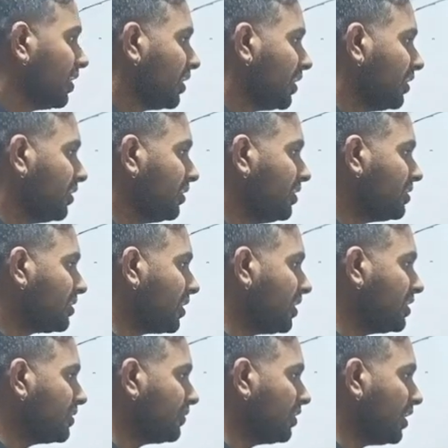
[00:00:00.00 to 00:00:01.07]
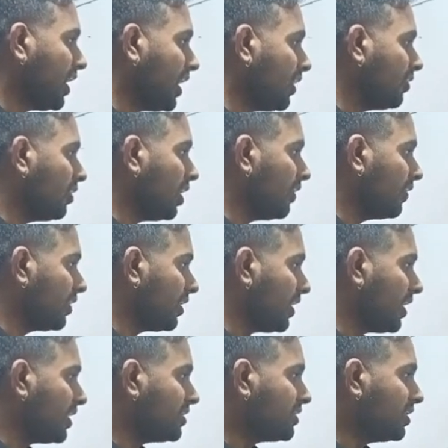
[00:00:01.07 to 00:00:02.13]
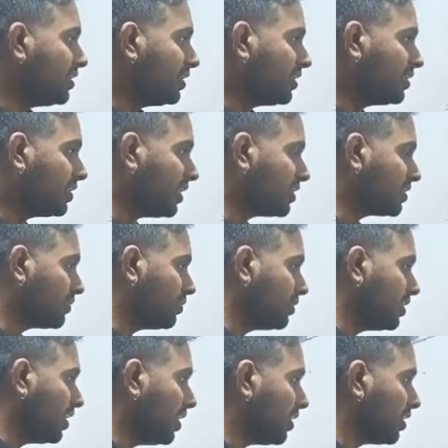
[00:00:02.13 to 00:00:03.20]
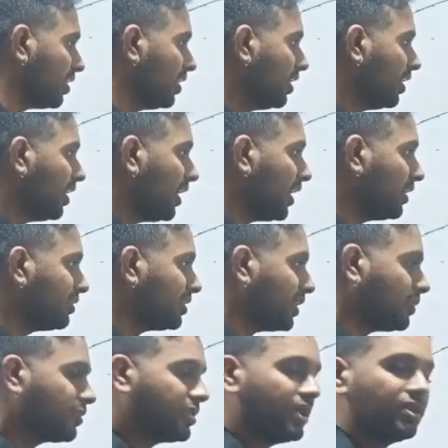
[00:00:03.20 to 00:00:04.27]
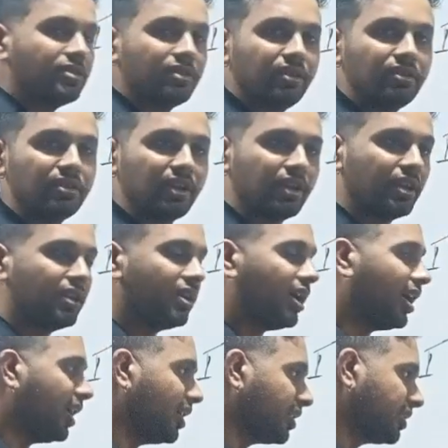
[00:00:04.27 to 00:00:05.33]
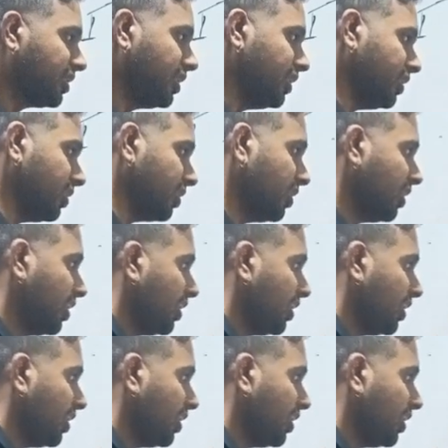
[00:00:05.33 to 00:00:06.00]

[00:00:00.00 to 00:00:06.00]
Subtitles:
in this case, we have our reagent is HBr and substance is again alkene.